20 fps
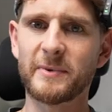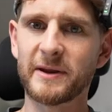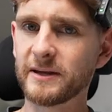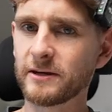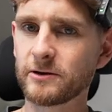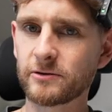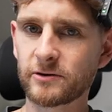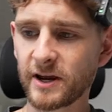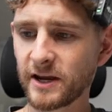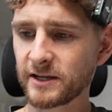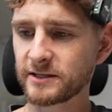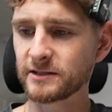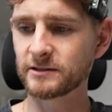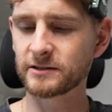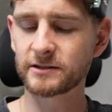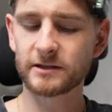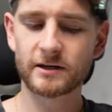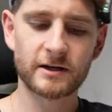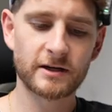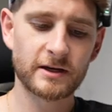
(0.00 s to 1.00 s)
many
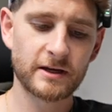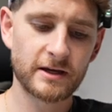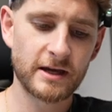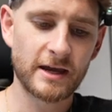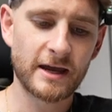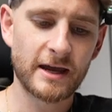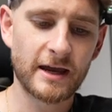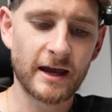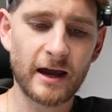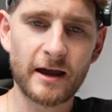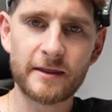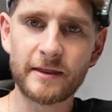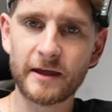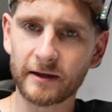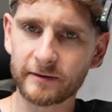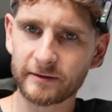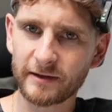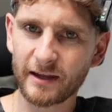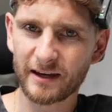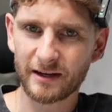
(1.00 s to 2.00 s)
creators, and
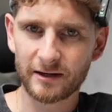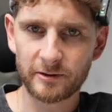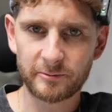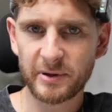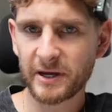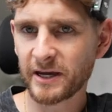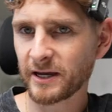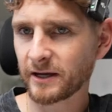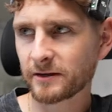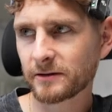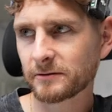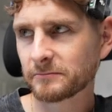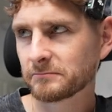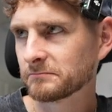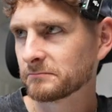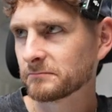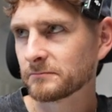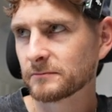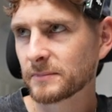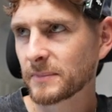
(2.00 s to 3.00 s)
then they're going to pick
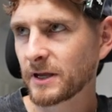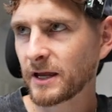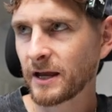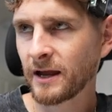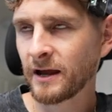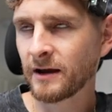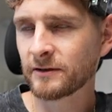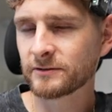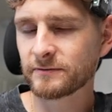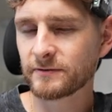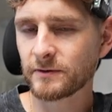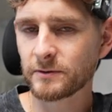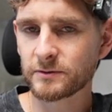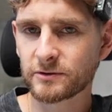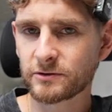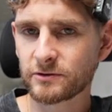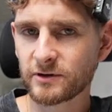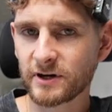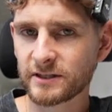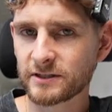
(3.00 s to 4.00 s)
out of those
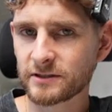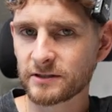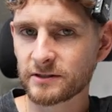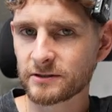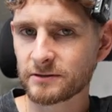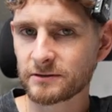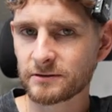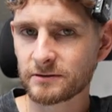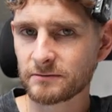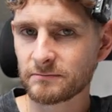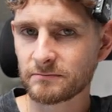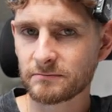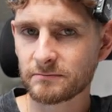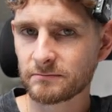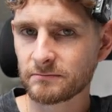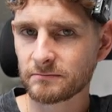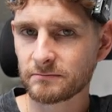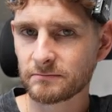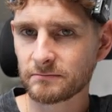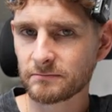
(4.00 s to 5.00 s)
creators
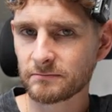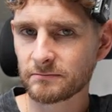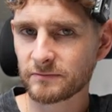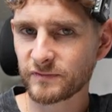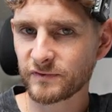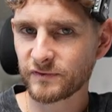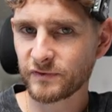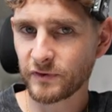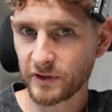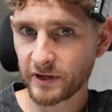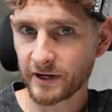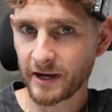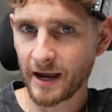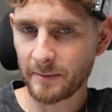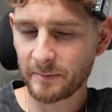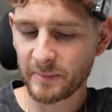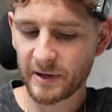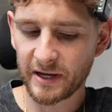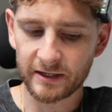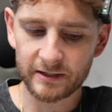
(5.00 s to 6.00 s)
for the
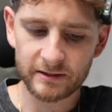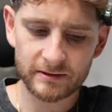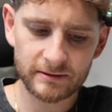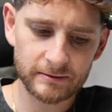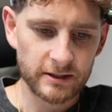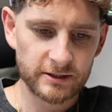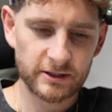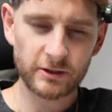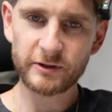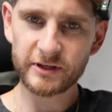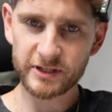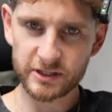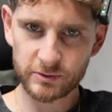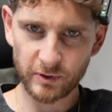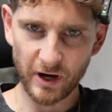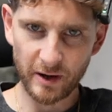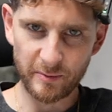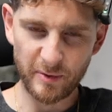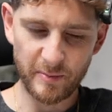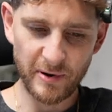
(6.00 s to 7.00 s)
campaign. So this is
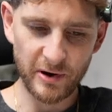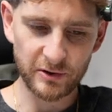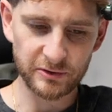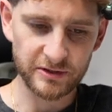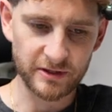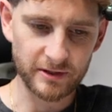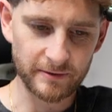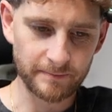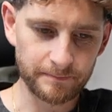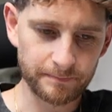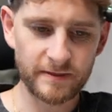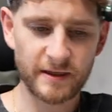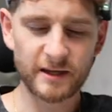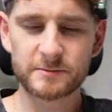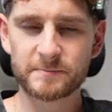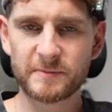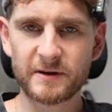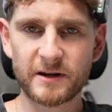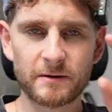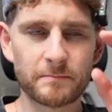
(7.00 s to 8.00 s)
what I proposed to them. There's
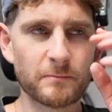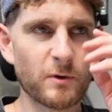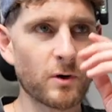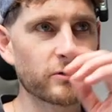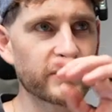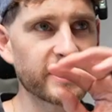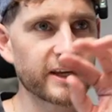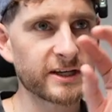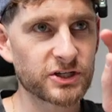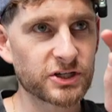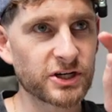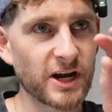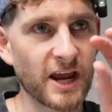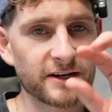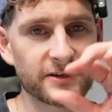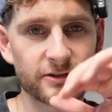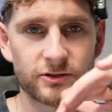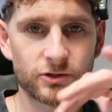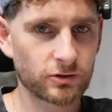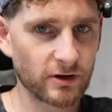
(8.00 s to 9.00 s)
been a morning
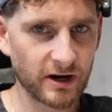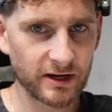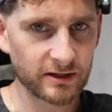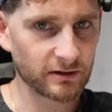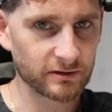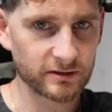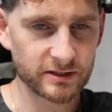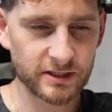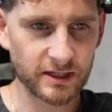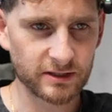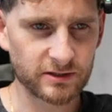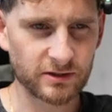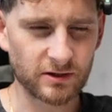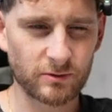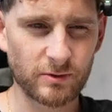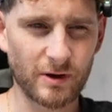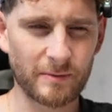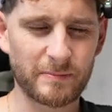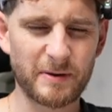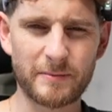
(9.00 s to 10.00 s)
shed trend on TikTok
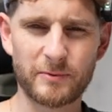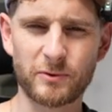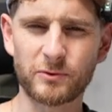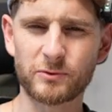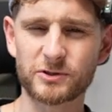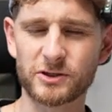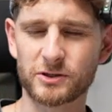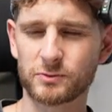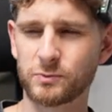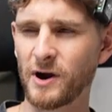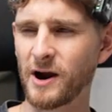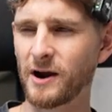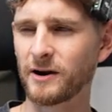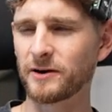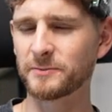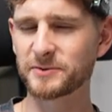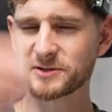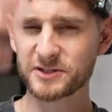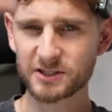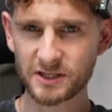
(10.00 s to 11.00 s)
where people will just wear an
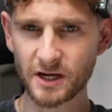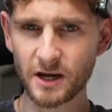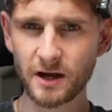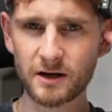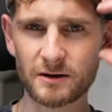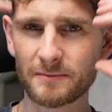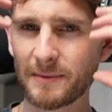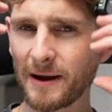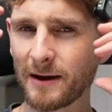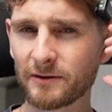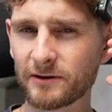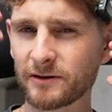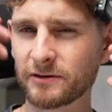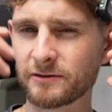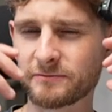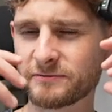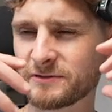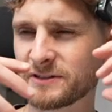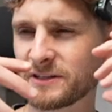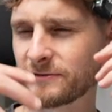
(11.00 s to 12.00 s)
absurd amount
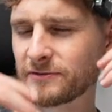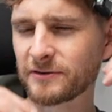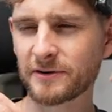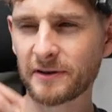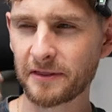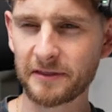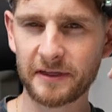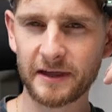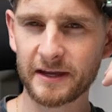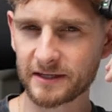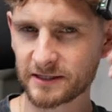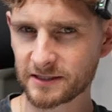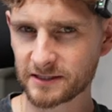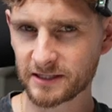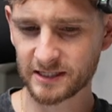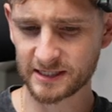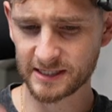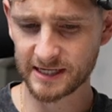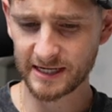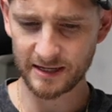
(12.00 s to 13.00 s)
of different things
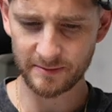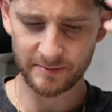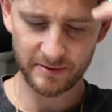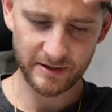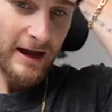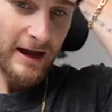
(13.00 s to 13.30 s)
to sleep,